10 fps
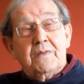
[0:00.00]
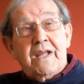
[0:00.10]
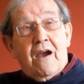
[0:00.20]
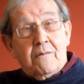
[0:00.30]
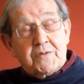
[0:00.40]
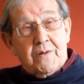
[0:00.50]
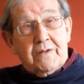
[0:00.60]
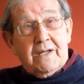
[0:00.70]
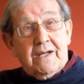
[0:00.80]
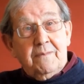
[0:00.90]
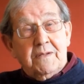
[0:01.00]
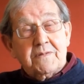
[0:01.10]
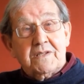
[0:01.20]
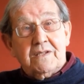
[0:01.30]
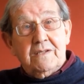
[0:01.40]
the Arabs are okay, but it
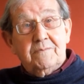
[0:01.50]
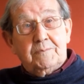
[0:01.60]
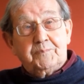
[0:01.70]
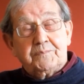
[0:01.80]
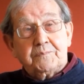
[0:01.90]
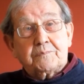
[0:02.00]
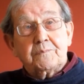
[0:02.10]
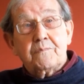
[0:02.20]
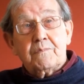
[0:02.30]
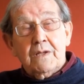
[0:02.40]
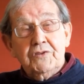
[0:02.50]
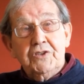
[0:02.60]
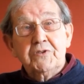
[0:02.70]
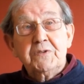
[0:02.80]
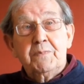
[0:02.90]
was the
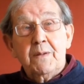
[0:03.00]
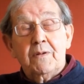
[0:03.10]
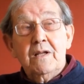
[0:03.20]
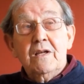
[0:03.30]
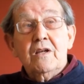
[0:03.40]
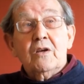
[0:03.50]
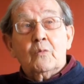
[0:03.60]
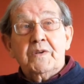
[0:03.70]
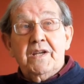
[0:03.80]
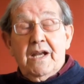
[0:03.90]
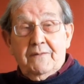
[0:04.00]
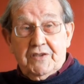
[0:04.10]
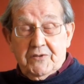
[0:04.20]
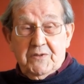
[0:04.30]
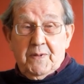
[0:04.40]
Jewish people. We did have
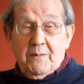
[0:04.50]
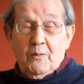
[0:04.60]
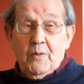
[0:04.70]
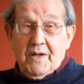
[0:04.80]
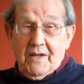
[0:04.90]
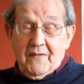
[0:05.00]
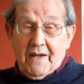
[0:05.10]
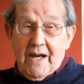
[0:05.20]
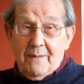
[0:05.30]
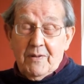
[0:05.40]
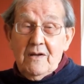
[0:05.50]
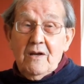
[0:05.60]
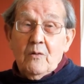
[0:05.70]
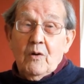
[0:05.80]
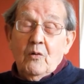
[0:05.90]
Jewish people working in the camp.
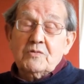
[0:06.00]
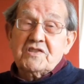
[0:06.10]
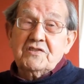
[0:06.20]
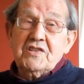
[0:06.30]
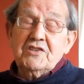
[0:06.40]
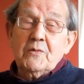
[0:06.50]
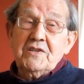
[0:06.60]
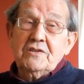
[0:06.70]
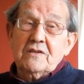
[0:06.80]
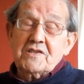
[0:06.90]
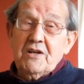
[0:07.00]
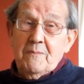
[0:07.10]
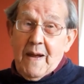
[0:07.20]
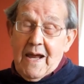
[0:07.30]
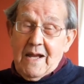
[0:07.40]
Well, the situation got
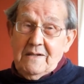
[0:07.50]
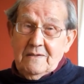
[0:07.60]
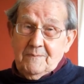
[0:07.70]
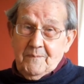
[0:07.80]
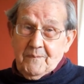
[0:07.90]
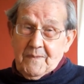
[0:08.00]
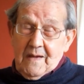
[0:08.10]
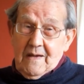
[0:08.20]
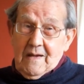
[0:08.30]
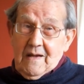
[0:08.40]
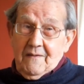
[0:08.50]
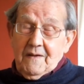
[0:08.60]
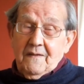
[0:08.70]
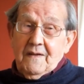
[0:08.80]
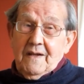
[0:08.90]
so bad
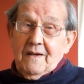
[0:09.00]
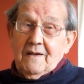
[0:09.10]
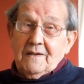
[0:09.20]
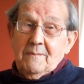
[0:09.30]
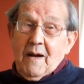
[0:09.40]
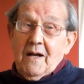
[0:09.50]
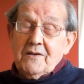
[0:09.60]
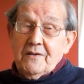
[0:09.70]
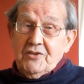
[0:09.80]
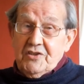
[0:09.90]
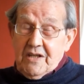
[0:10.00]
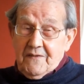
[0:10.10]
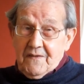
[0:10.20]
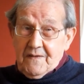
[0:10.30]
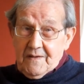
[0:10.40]
that the
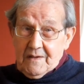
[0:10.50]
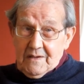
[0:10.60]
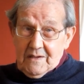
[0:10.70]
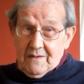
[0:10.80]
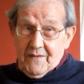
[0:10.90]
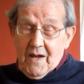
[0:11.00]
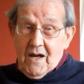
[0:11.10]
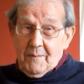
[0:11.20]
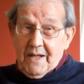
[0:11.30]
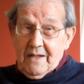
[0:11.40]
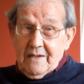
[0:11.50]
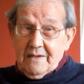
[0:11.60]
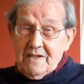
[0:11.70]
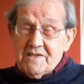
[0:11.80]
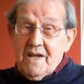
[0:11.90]
commander-in-chief of the army,
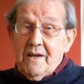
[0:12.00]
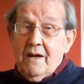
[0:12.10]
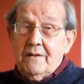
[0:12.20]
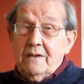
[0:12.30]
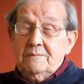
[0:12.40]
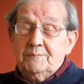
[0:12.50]
he sent out